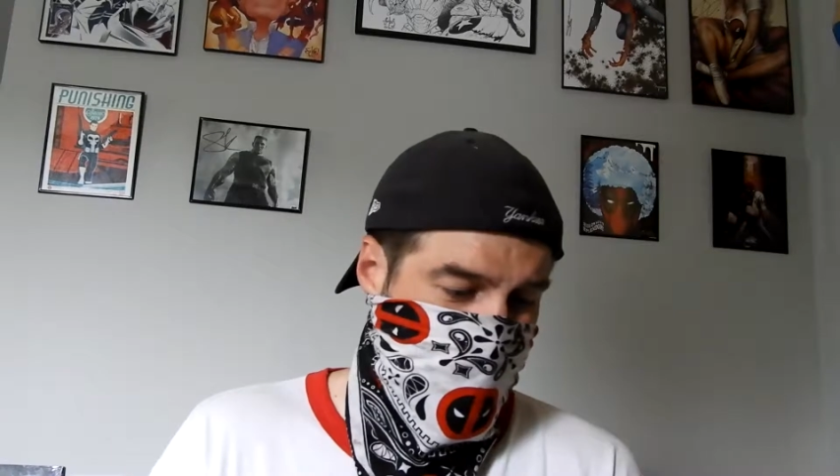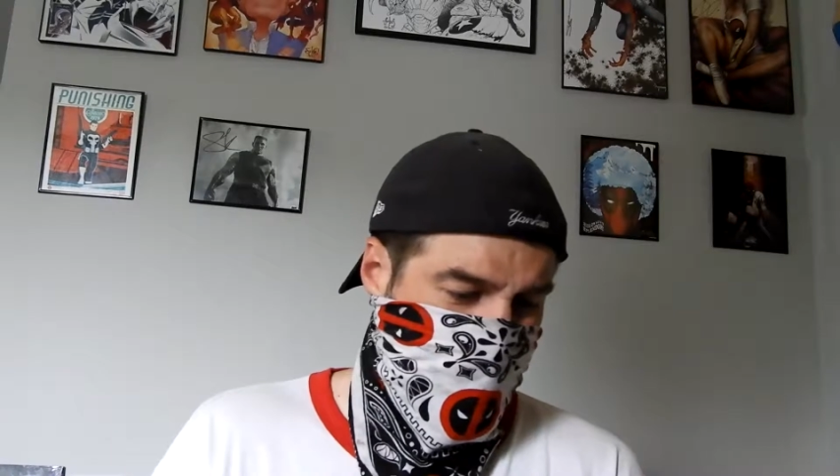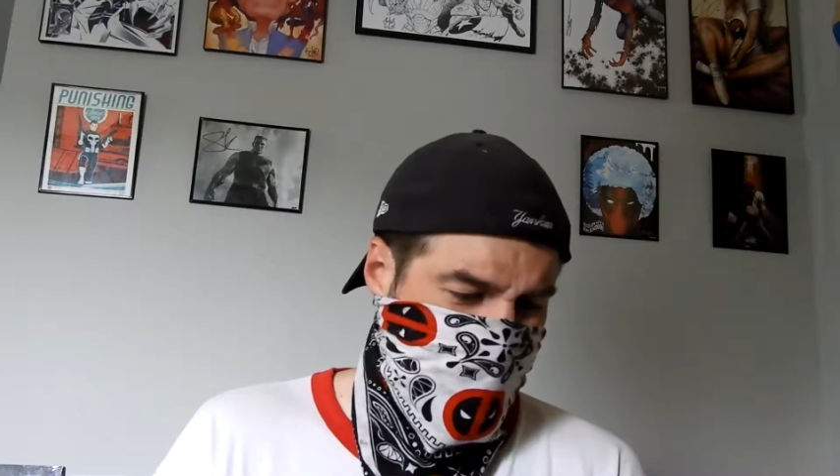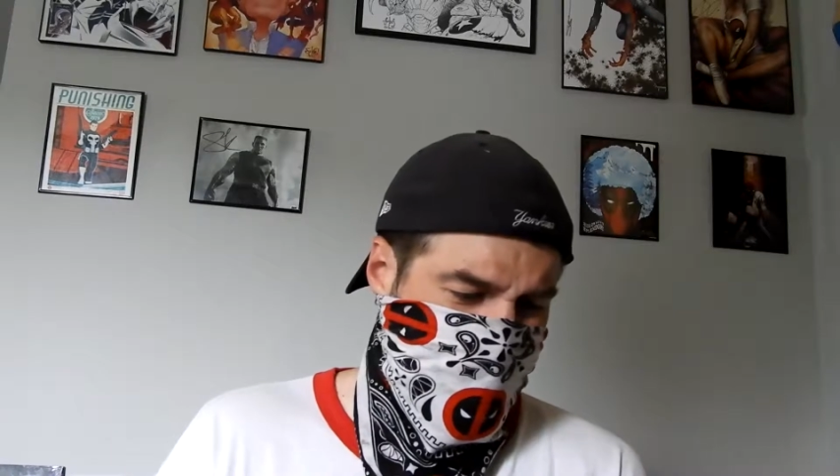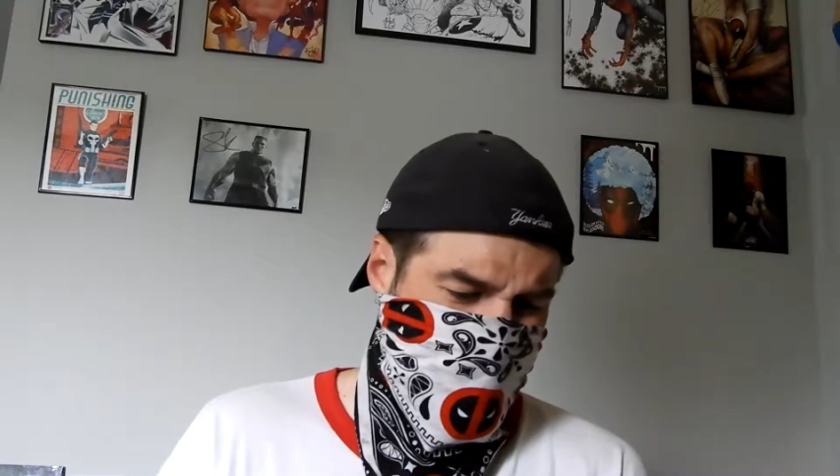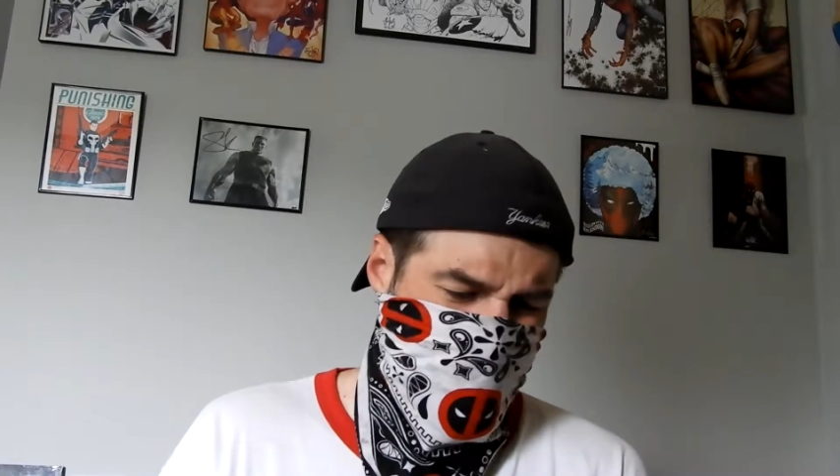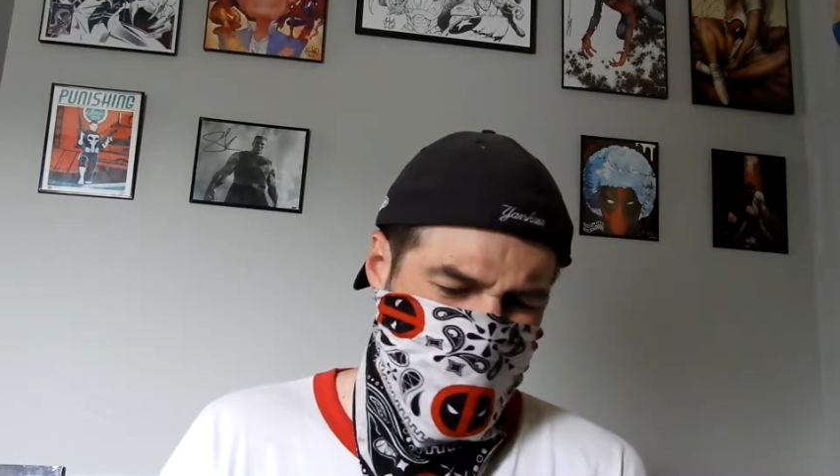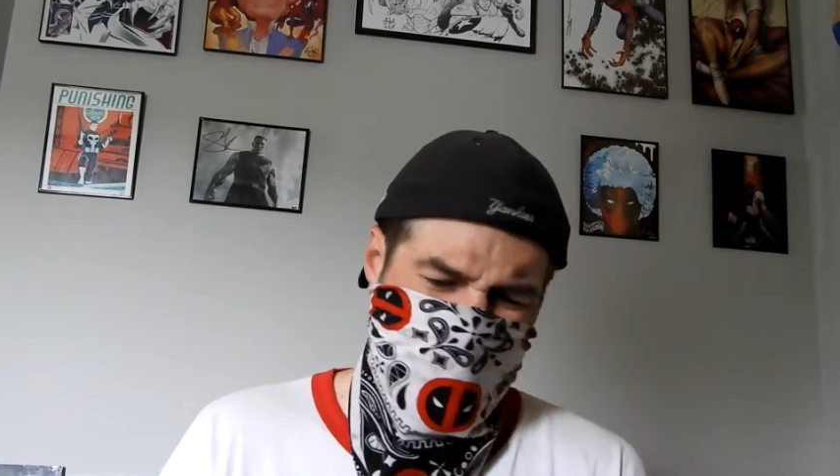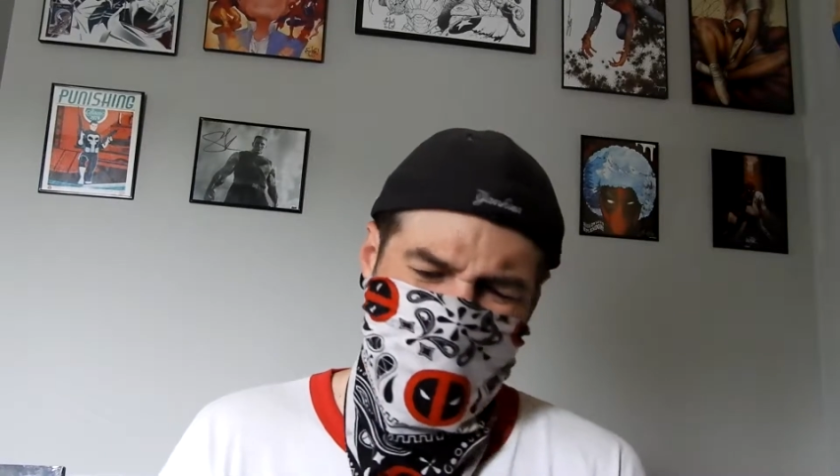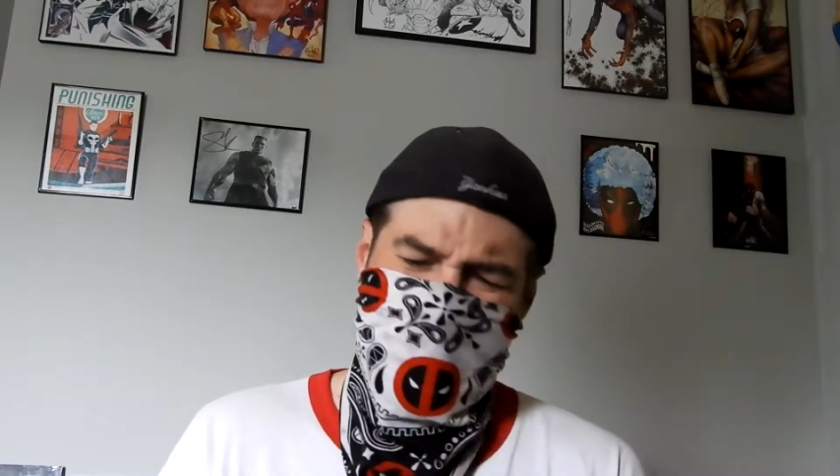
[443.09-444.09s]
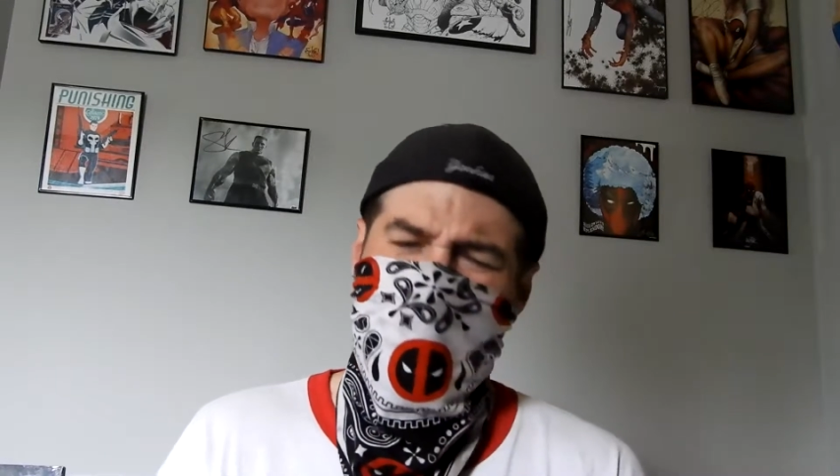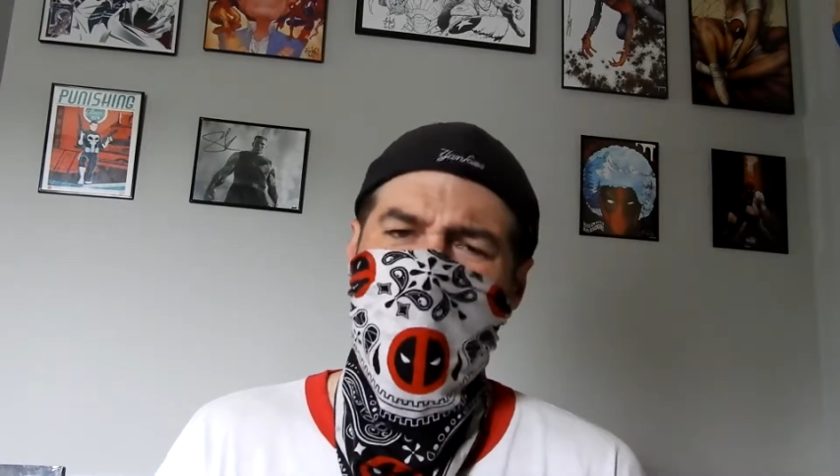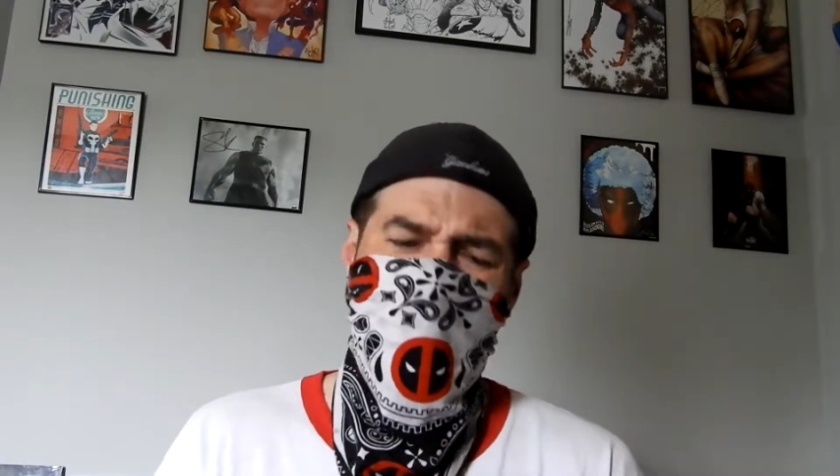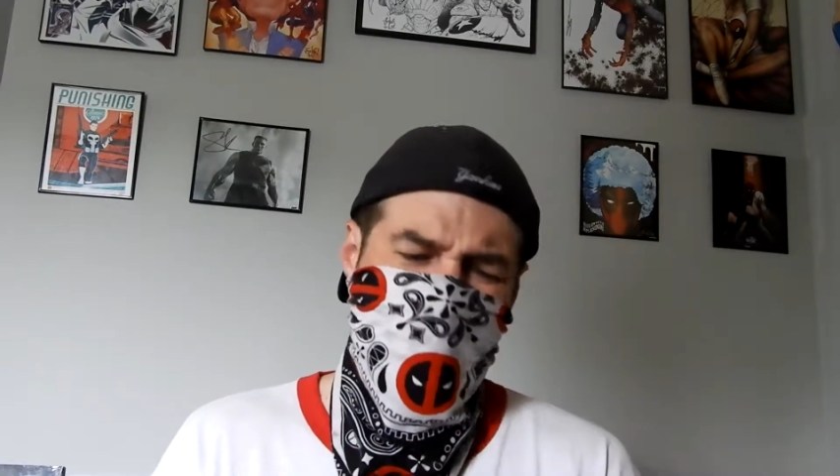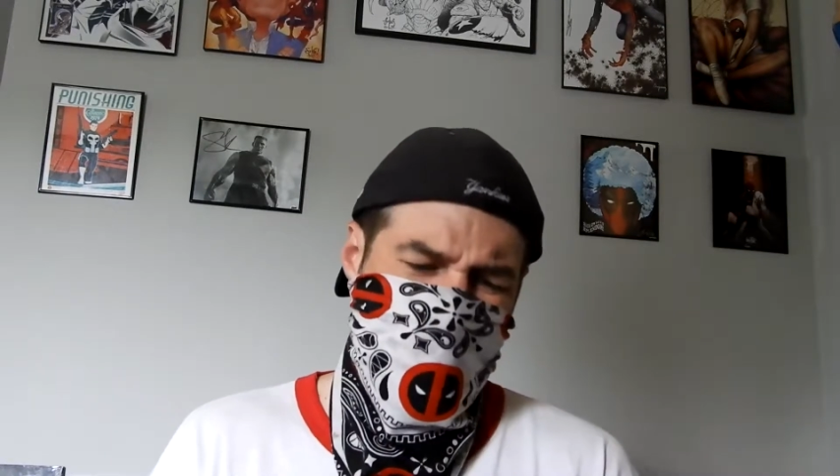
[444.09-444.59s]
And I guess they're called the
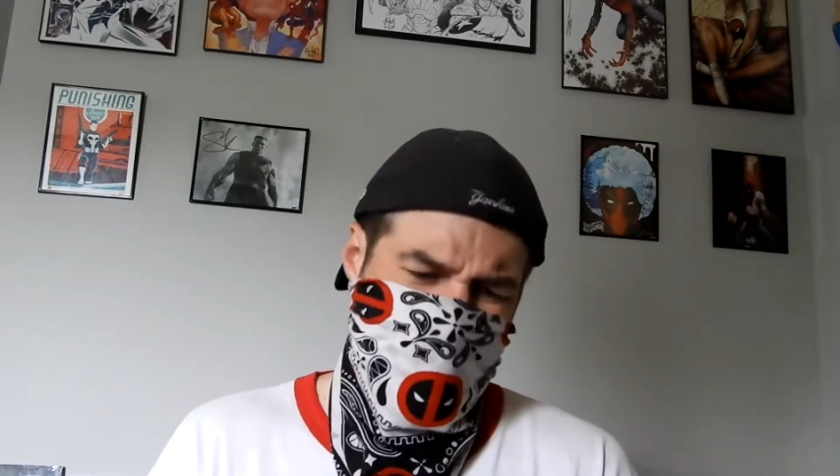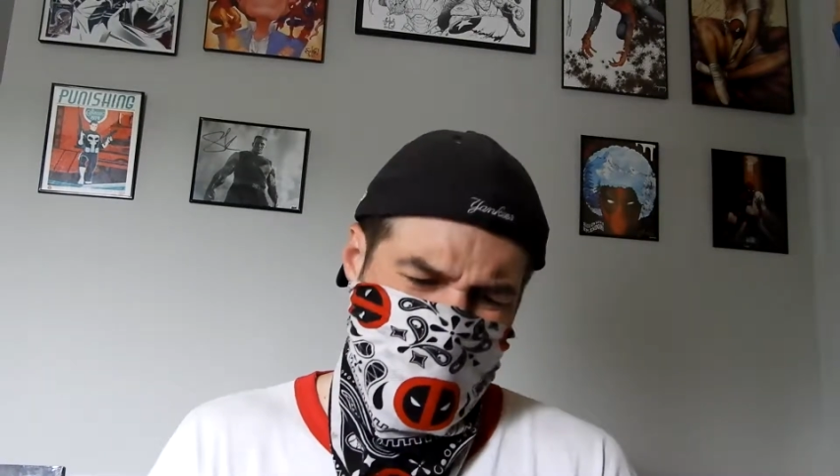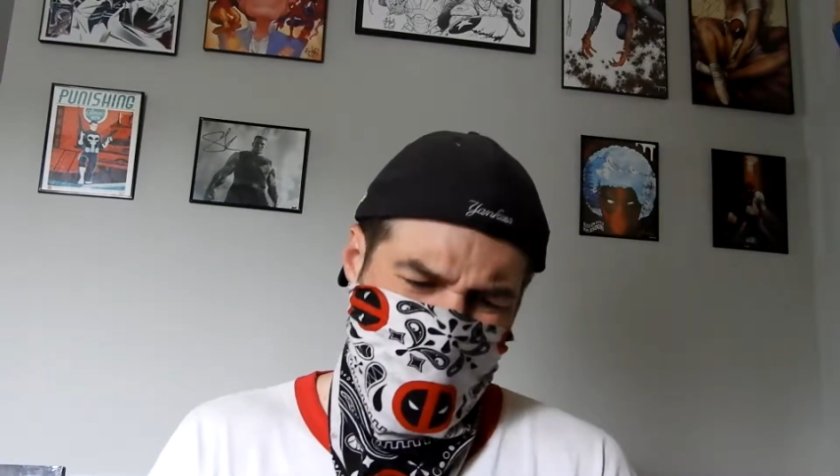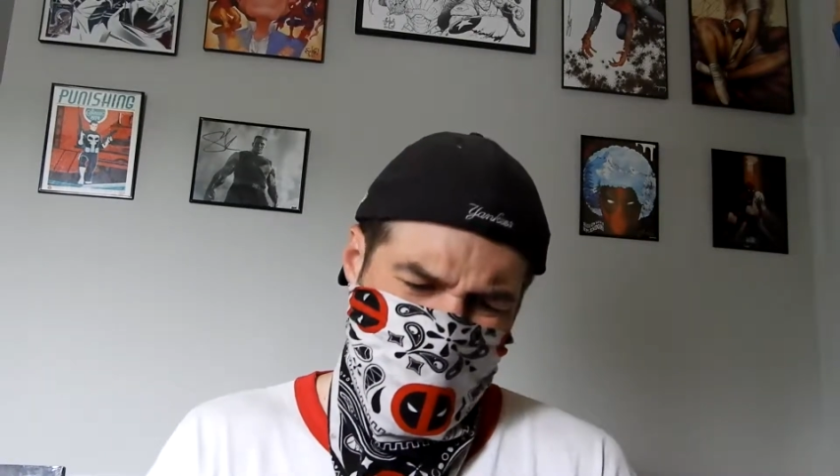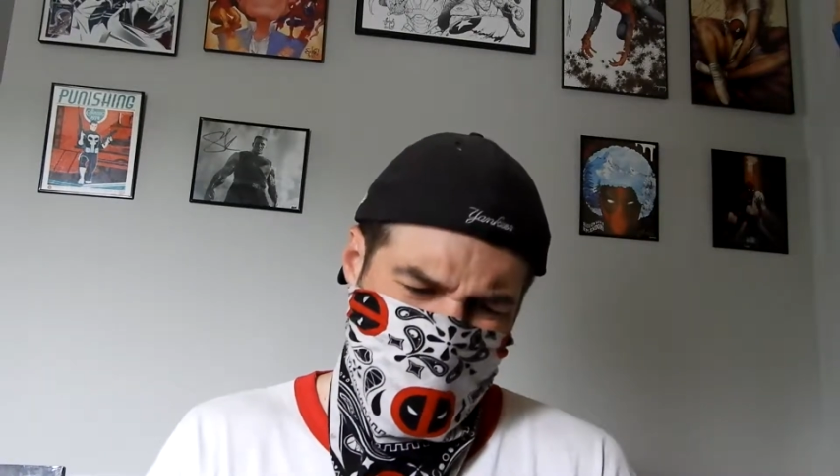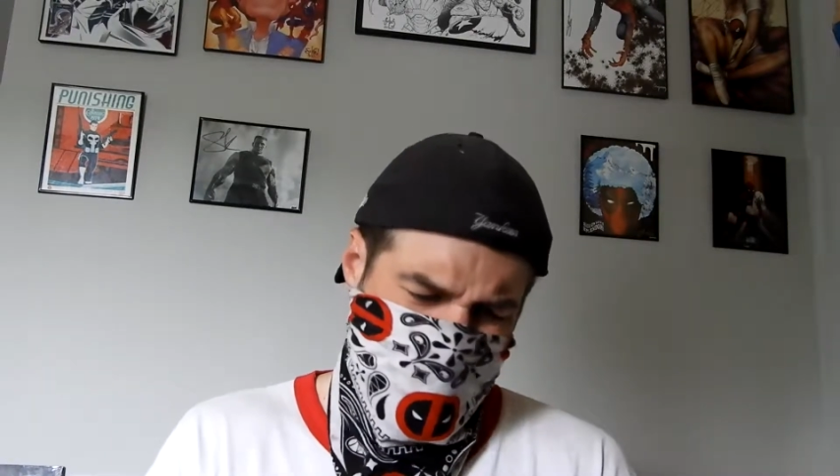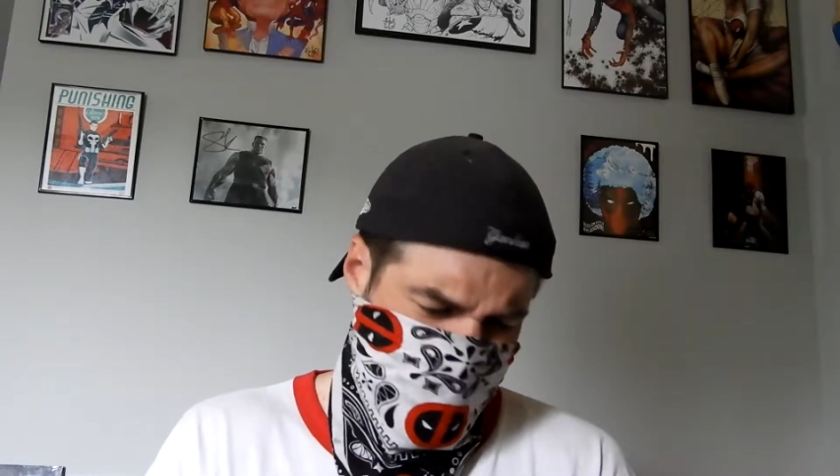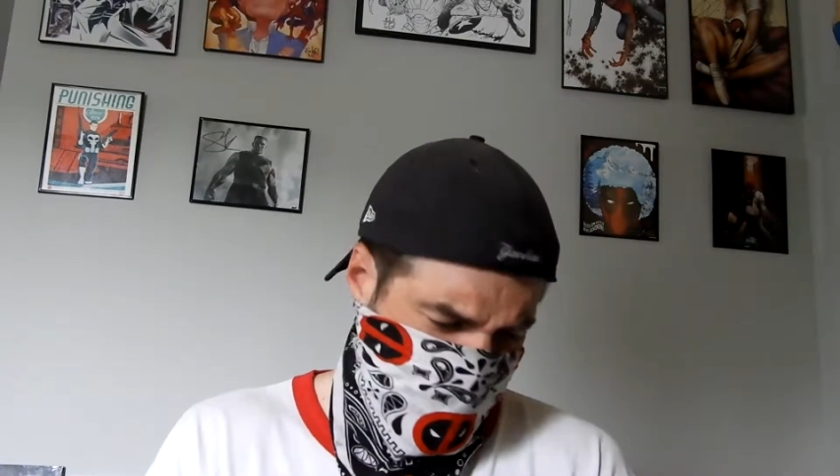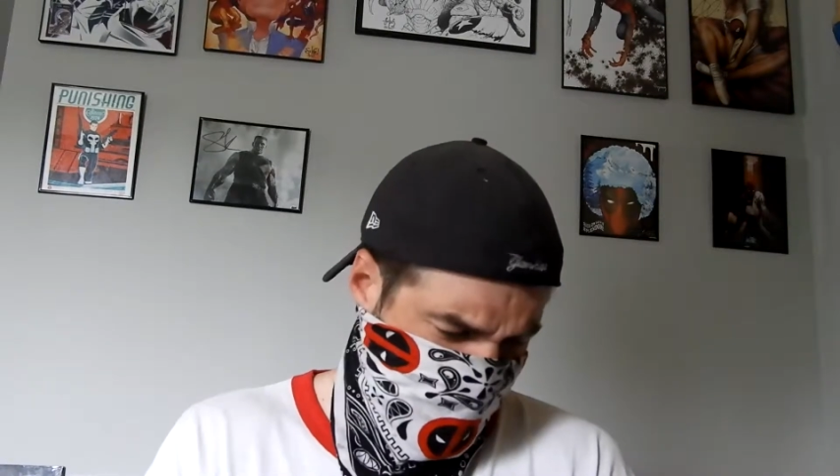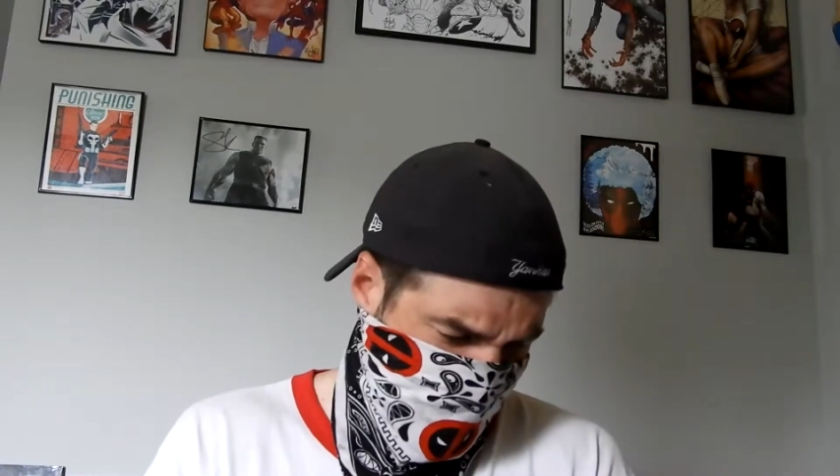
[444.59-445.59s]
Iscarians. Is that what they're called?